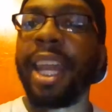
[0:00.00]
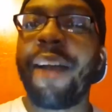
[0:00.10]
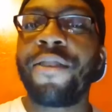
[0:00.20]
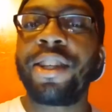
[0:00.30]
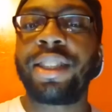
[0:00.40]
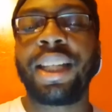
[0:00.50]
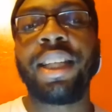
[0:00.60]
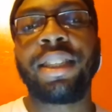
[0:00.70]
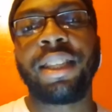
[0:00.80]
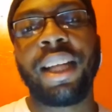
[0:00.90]
a good
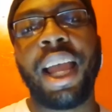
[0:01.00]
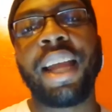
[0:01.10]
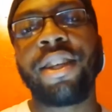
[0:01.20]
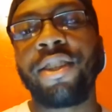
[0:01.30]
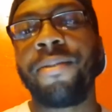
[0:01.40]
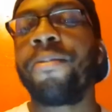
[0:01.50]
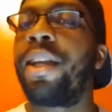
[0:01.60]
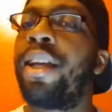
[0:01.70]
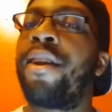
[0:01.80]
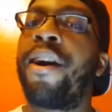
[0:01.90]
sense and good
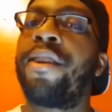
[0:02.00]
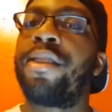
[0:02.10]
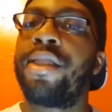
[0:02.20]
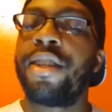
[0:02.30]
read on